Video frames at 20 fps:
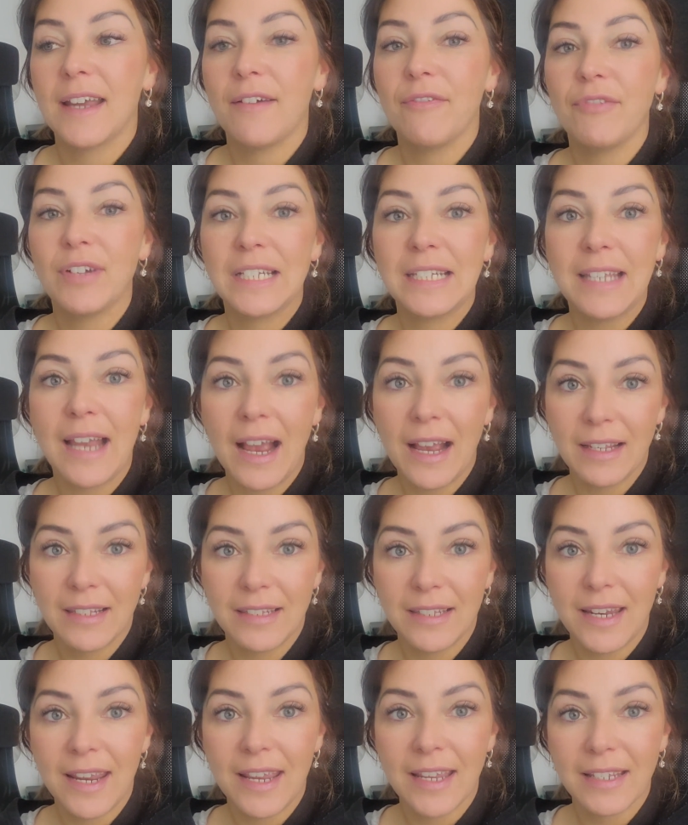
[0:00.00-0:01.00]
a
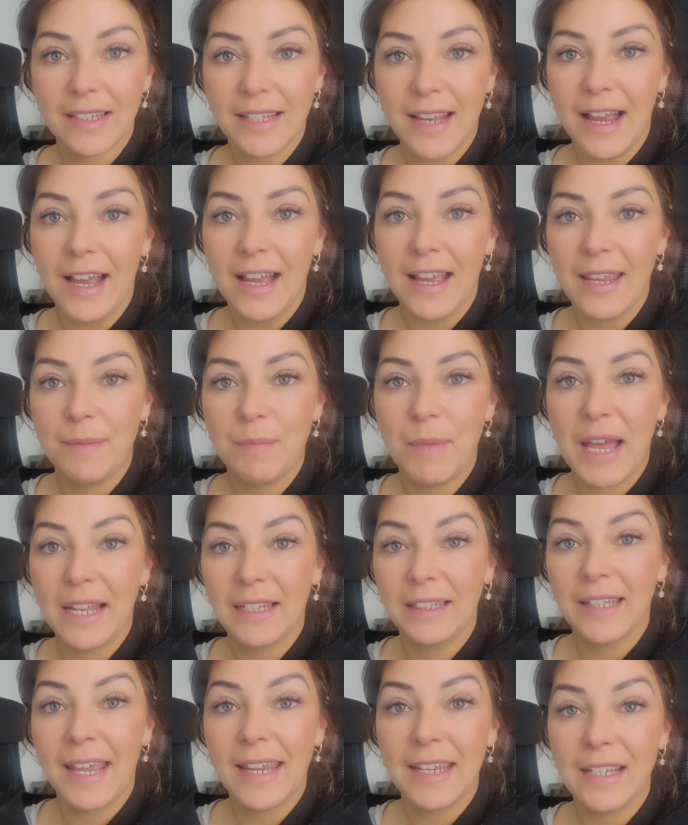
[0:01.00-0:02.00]
fantastic time
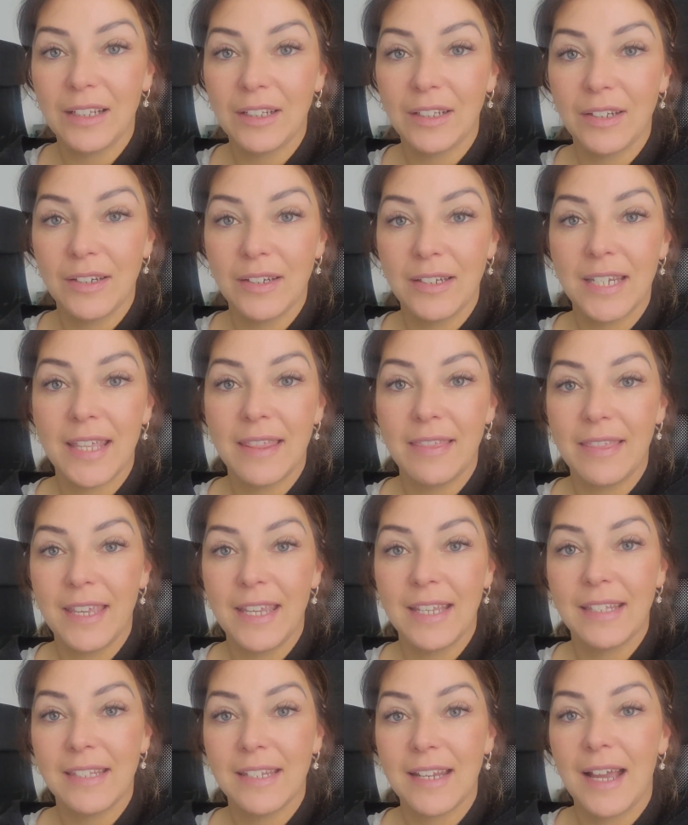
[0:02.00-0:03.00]
at Lakeland
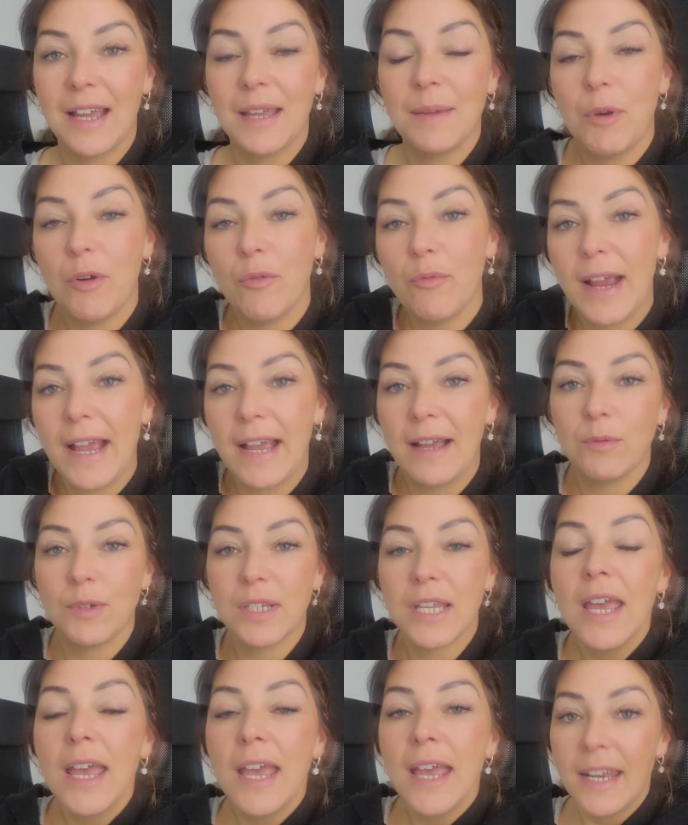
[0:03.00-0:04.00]
this time
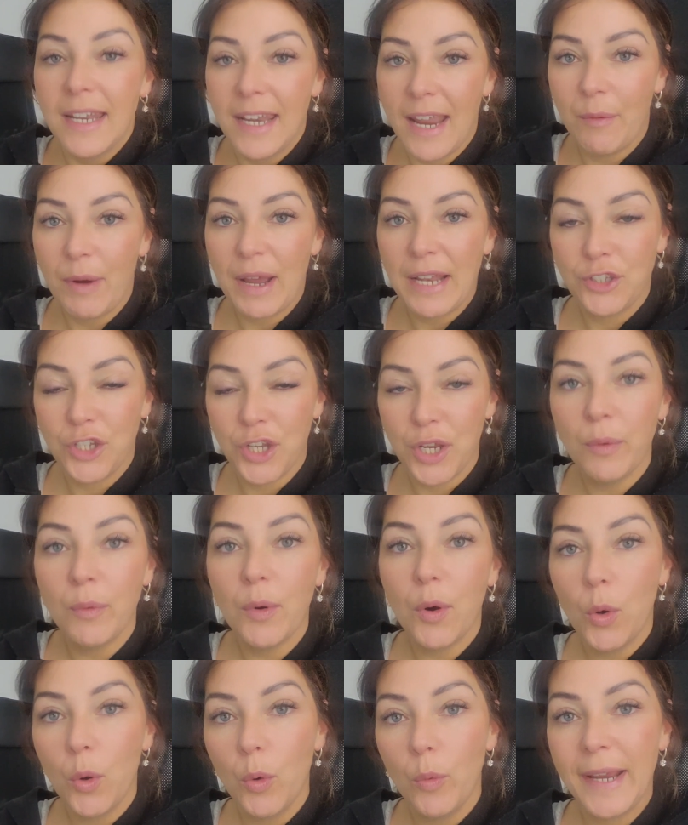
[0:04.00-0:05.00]
around. Now, I do
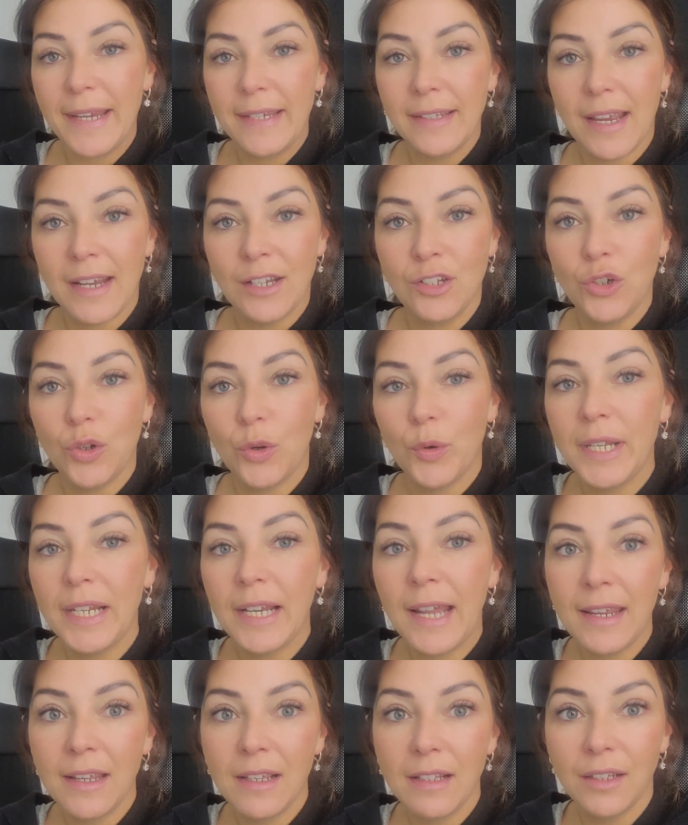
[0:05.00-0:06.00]
always enjoy
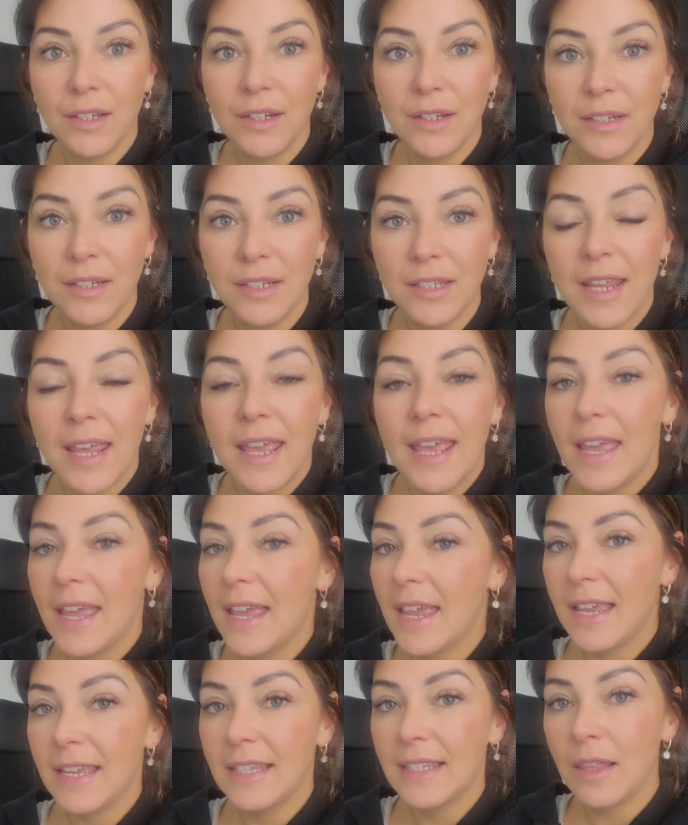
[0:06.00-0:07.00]
Lakeland.
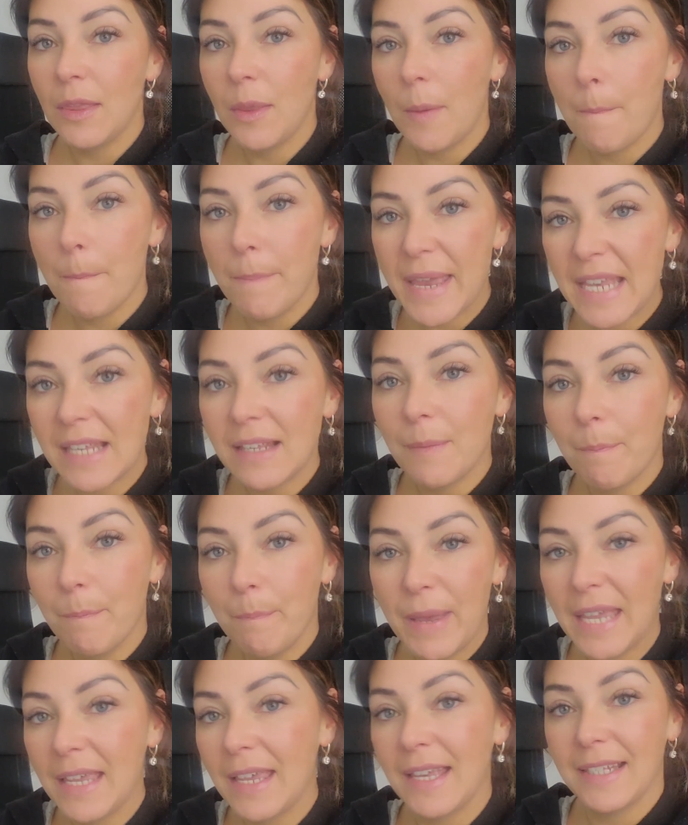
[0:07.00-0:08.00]
It isn't the
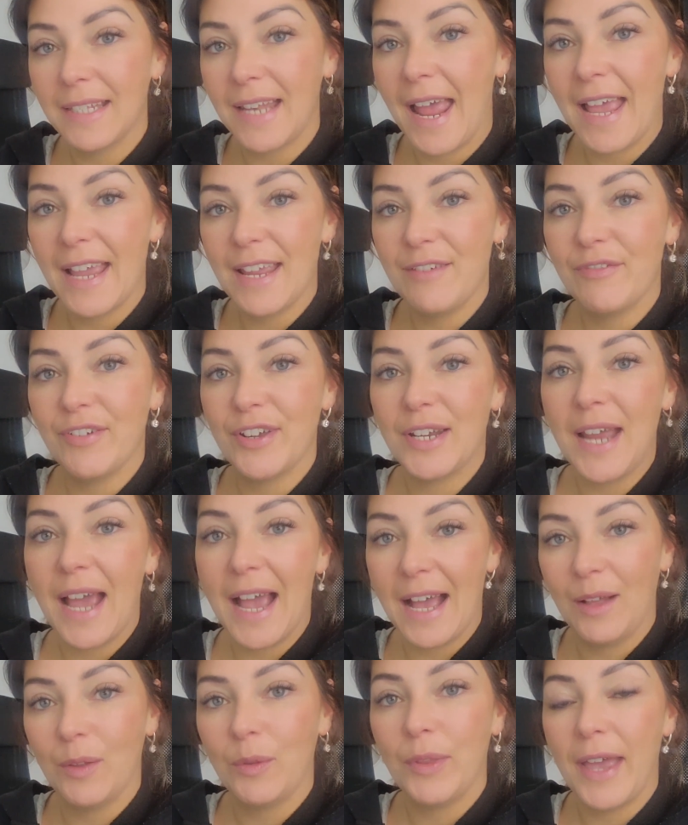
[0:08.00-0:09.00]
biggest haven
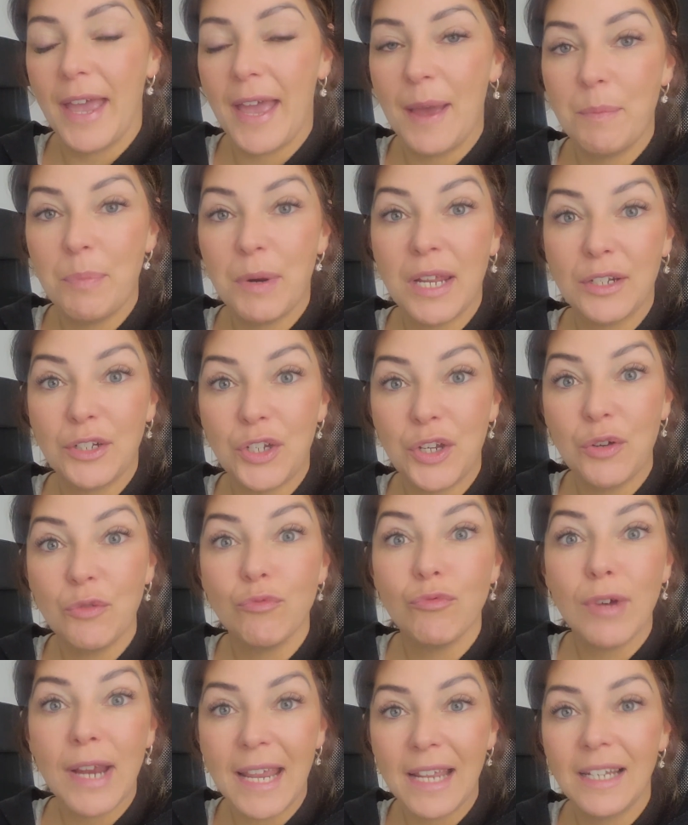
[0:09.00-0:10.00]
out there, but I do
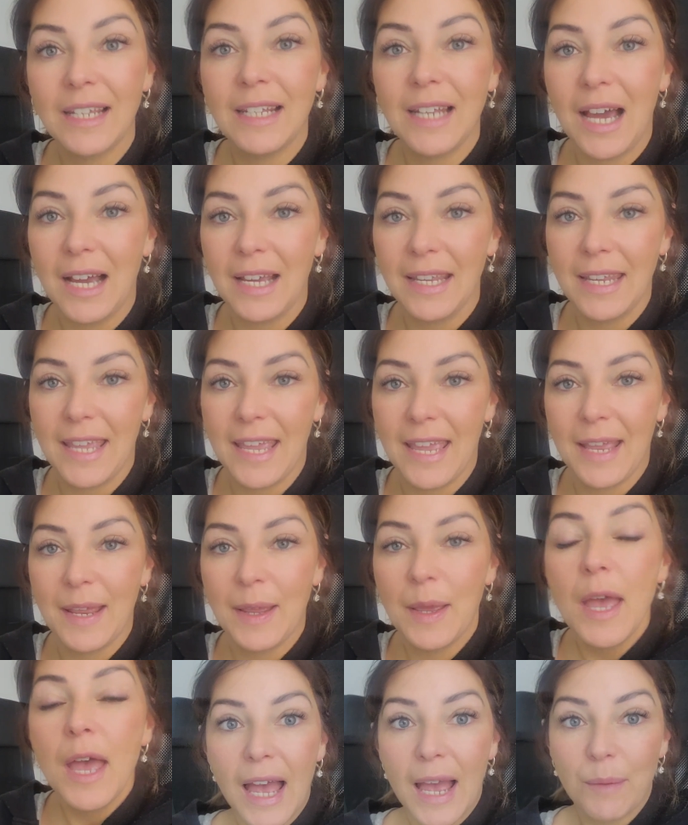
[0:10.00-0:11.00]
really like
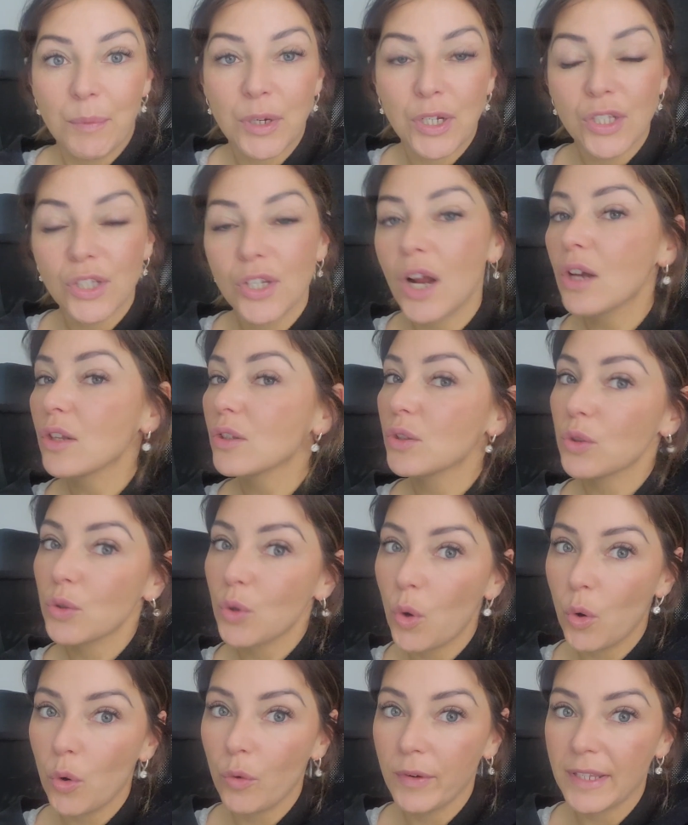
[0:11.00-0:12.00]
it. I'm going to start
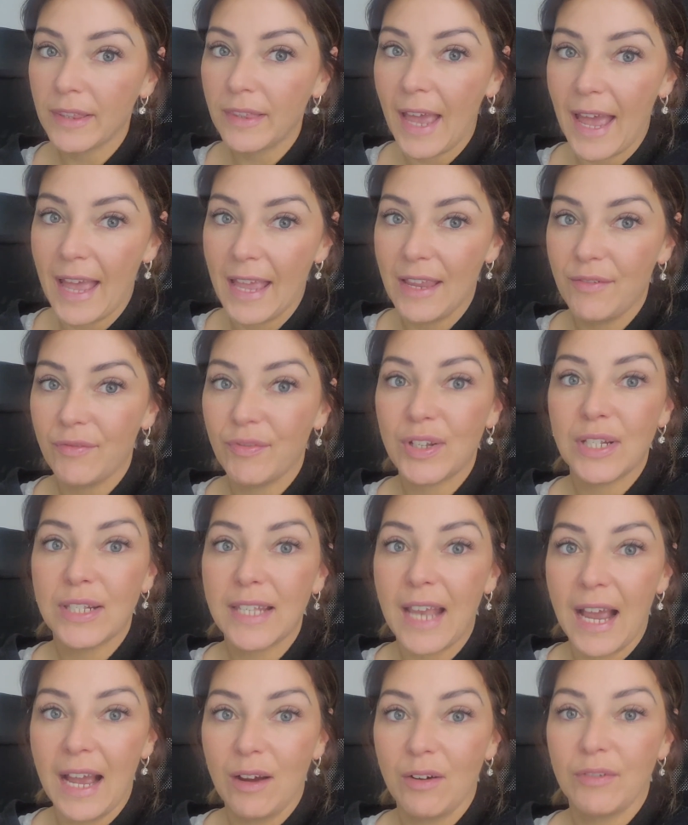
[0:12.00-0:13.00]
scoring the
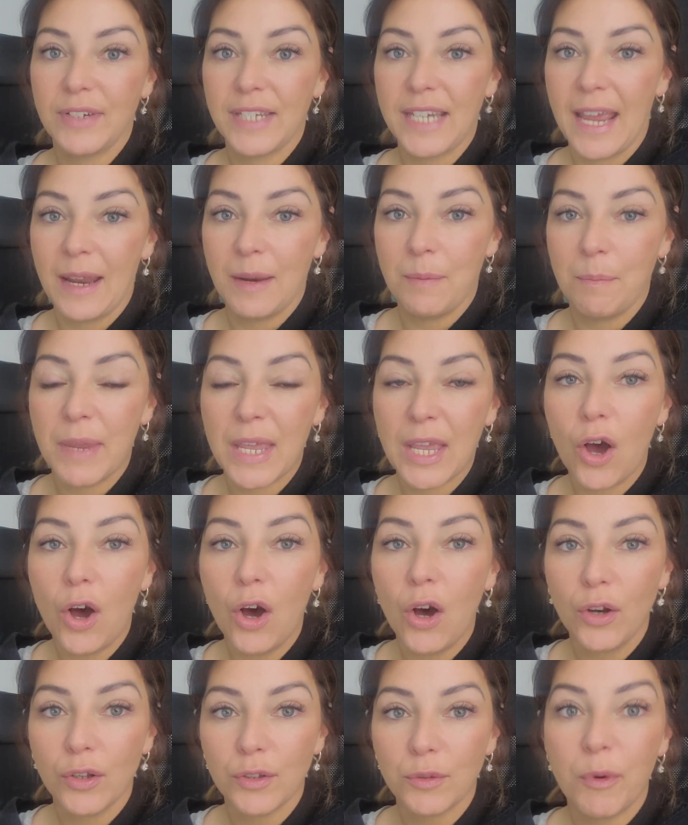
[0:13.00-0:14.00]
havens out of 10
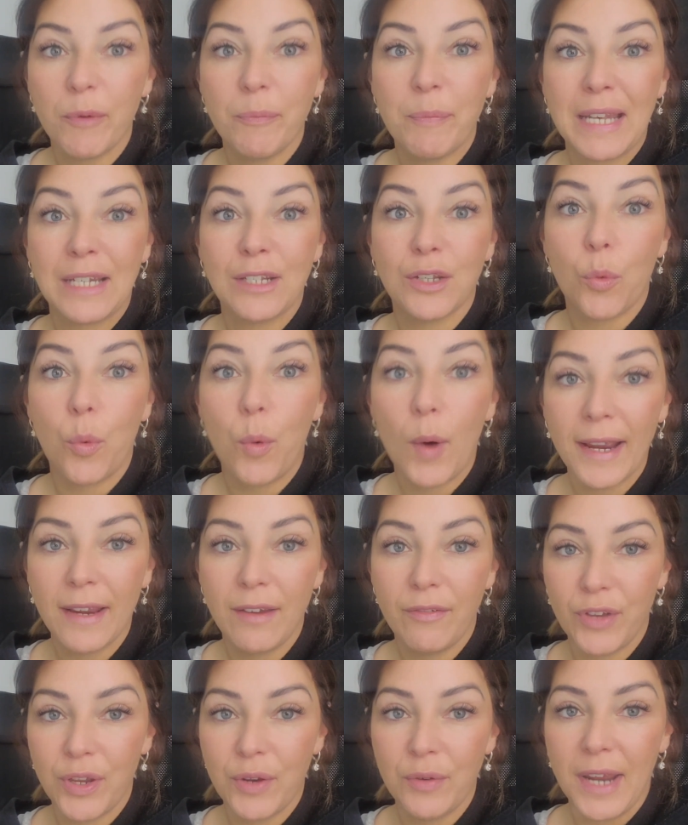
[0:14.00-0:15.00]
because we've been to
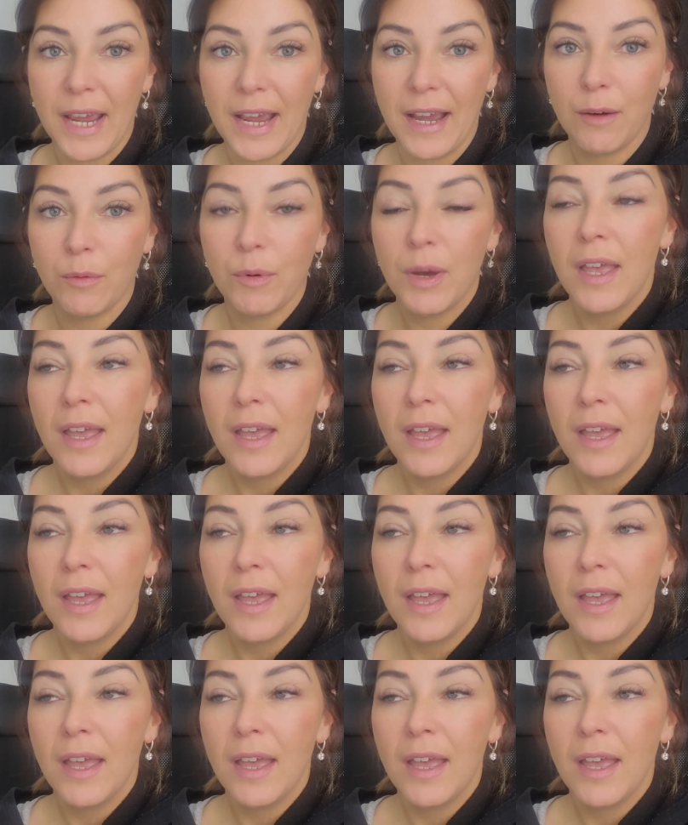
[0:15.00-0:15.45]
quite a few now.